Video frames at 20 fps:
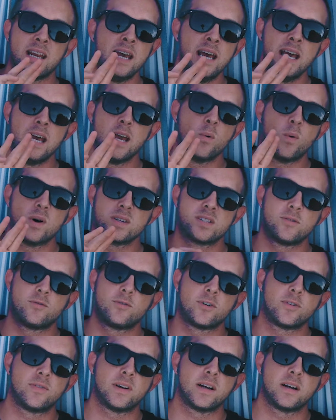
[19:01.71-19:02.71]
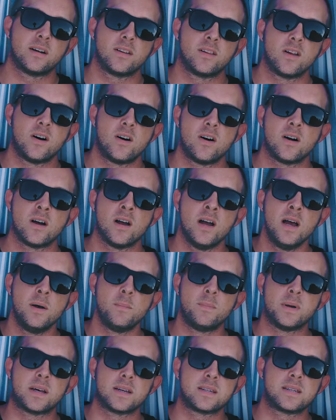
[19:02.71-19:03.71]
it, it wasn't for very long,
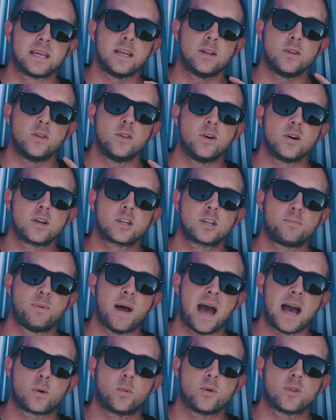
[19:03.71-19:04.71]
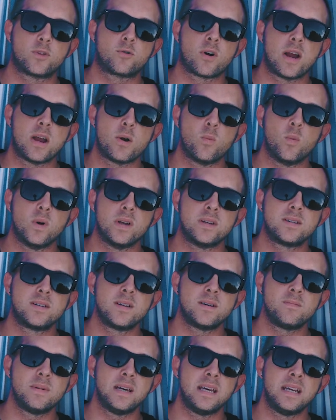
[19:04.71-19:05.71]
because he looks back with great
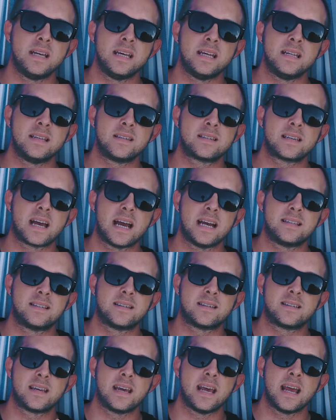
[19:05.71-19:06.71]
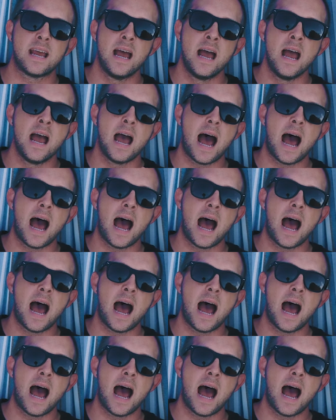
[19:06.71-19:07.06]
wisdom and insight to say,